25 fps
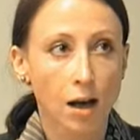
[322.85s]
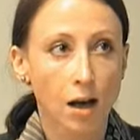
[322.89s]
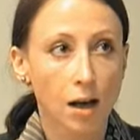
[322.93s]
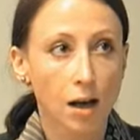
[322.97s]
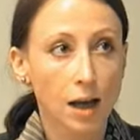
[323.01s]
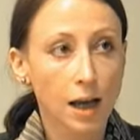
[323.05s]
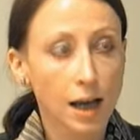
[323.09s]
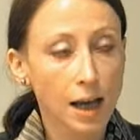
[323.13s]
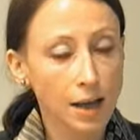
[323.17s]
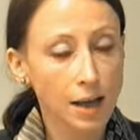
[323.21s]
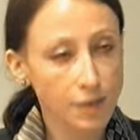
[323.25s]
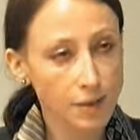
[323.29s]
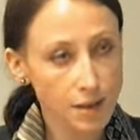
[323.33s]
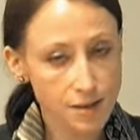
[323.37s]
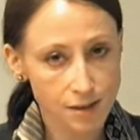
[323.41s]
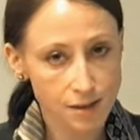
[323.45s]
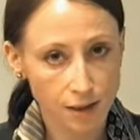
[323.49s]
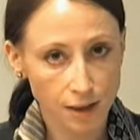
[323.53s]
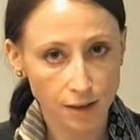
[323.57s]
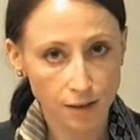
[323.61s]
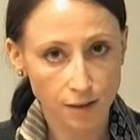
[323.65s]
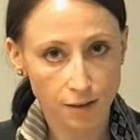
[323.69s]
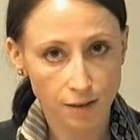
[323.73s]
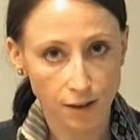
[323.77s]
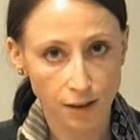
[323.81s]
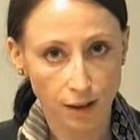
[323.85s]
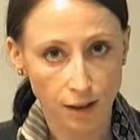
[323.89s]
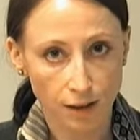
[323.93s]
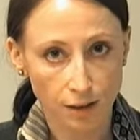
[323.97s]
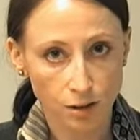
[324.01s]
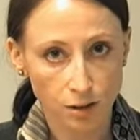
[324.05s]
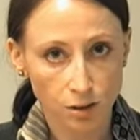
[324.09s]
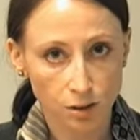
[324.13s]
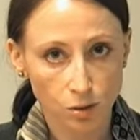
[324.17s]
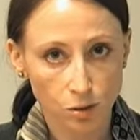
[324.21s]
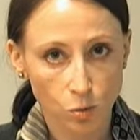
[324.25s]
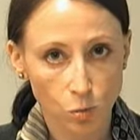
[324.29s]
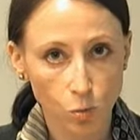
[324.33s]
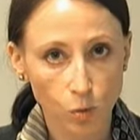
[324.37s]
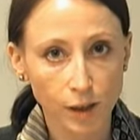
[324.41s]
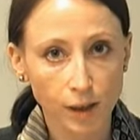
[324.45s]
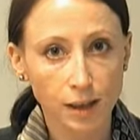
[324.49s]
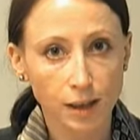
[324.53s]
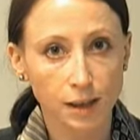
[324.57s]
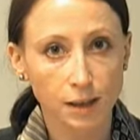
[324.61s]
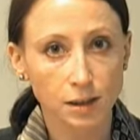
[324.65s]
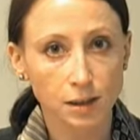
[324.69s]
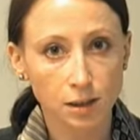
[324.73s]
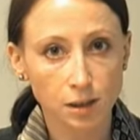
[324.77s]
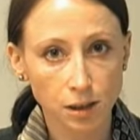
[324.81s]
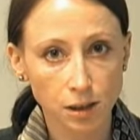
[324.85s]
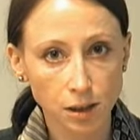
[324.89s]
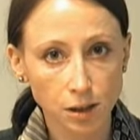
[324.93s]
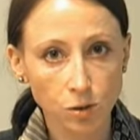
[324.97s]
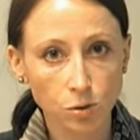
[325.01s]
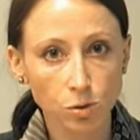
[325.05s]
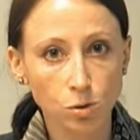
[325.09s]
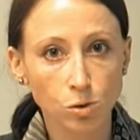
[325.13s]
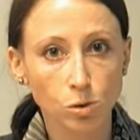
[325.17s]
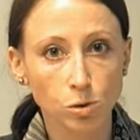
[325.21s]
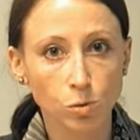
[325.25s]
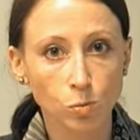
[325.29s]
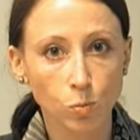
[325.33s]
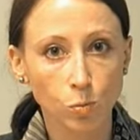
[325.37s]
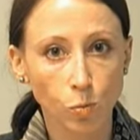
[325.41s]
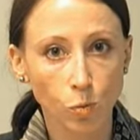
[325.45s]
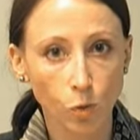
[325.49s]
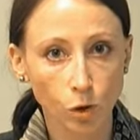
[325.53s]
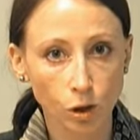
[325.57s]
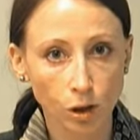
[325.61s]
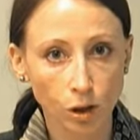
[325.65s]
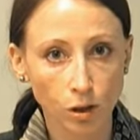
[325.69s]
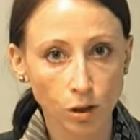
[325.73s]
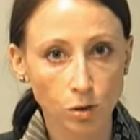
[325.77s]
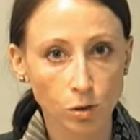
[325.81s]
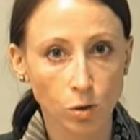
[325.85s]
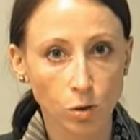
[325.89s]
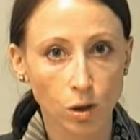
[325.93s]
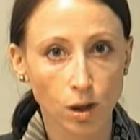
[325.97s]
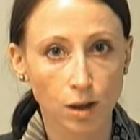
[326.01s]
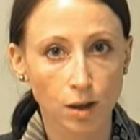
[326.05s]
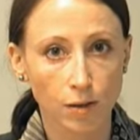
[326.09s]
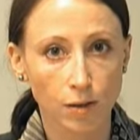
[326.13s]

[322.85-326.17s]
Having said that, we continue to monitor